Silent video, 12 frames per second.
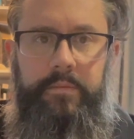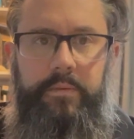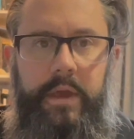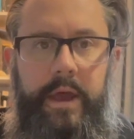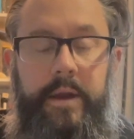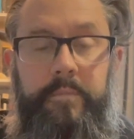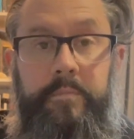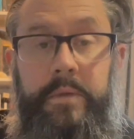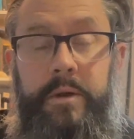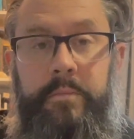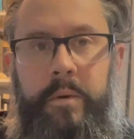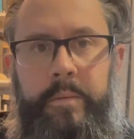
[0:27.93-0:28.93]
at
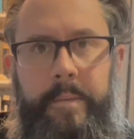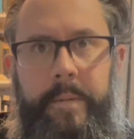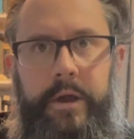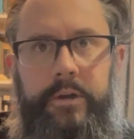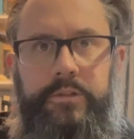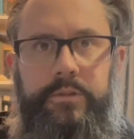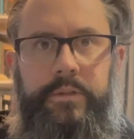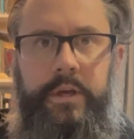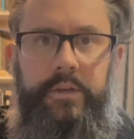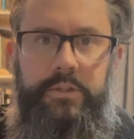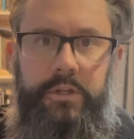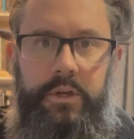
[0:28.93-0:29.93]
minimum about a
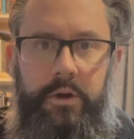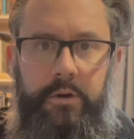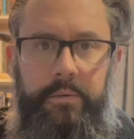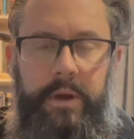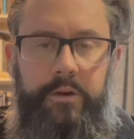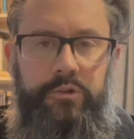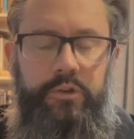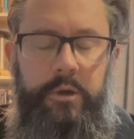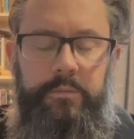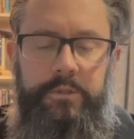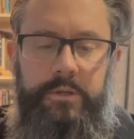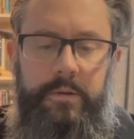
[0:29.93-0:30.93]
$2,000 round
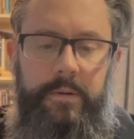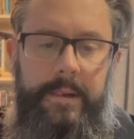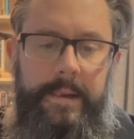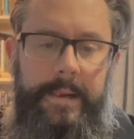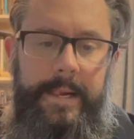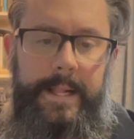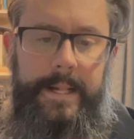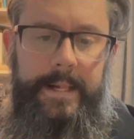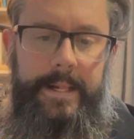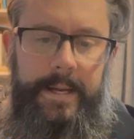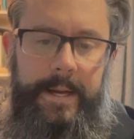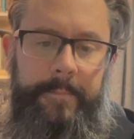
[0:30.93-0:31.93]
trip. So
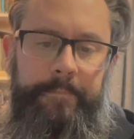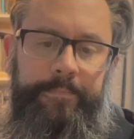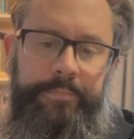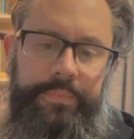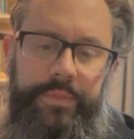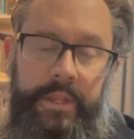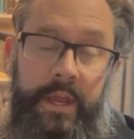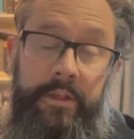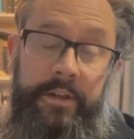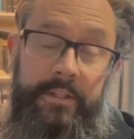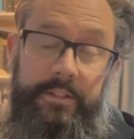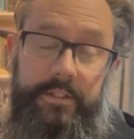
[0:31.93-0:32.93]
now
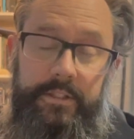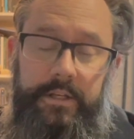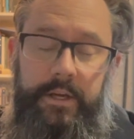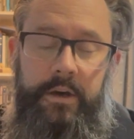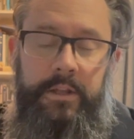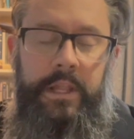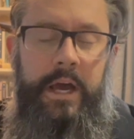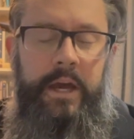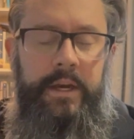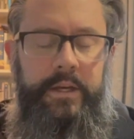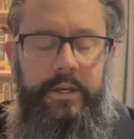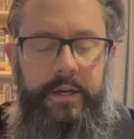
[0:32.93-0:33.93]
that it's
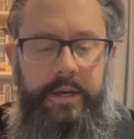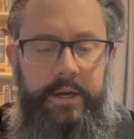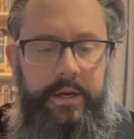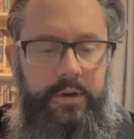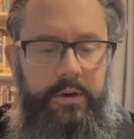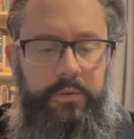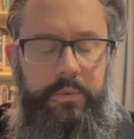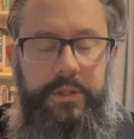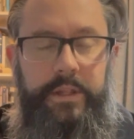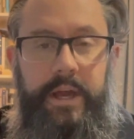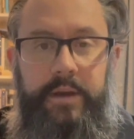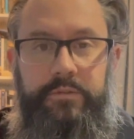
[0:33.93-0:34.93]
online or with
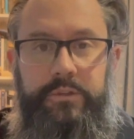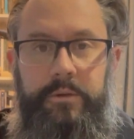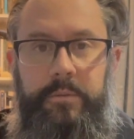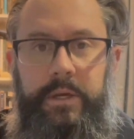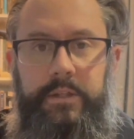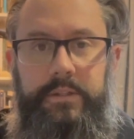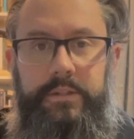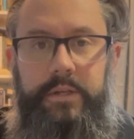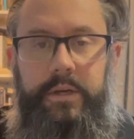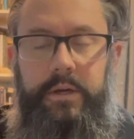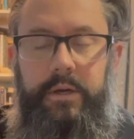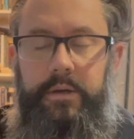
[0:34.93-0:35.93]
live stream, it's
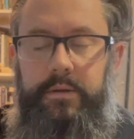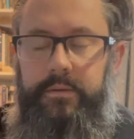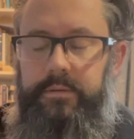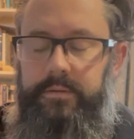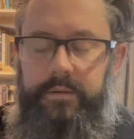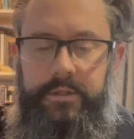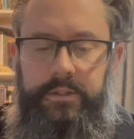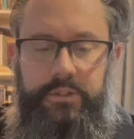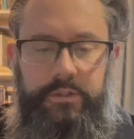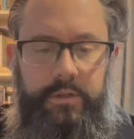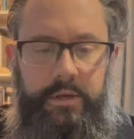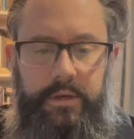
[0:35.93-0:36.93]

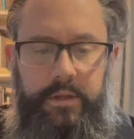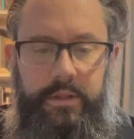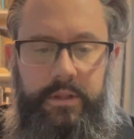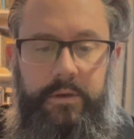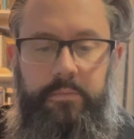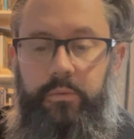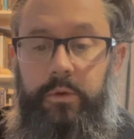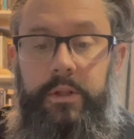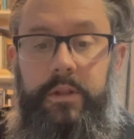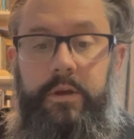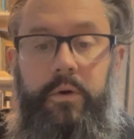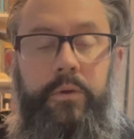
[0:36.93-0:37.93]
really
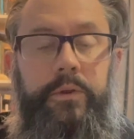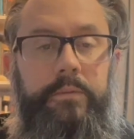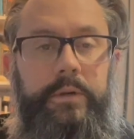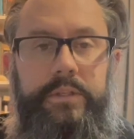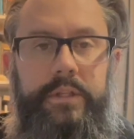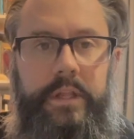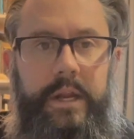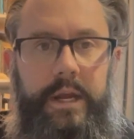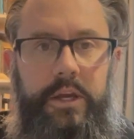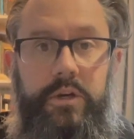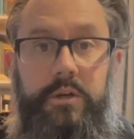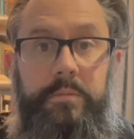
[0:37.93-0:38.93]
the only reason that I
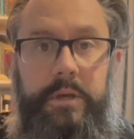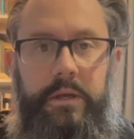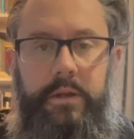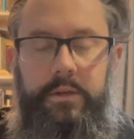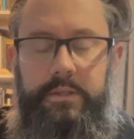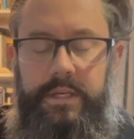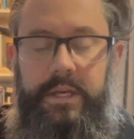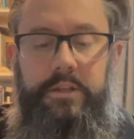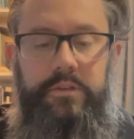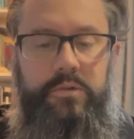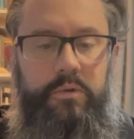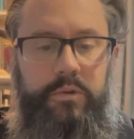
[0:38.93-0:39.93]
could take
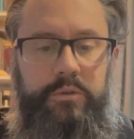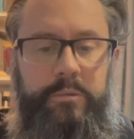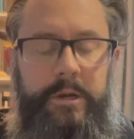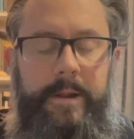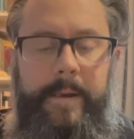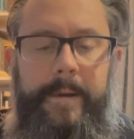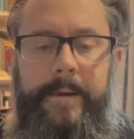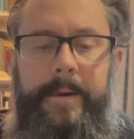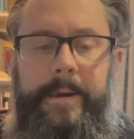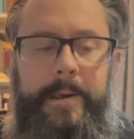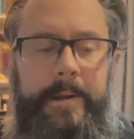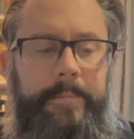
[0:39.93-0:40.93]
this course. But
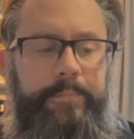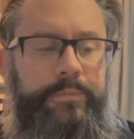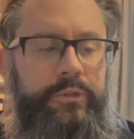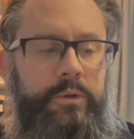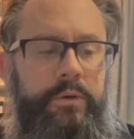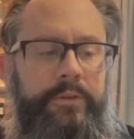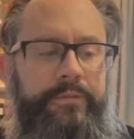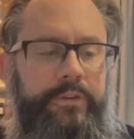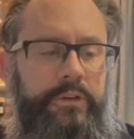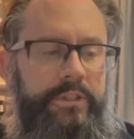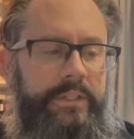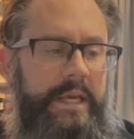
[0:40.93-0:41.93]
so on the
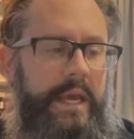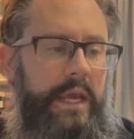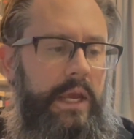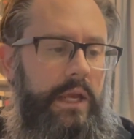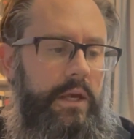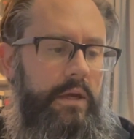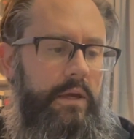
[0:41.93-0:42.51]
first day,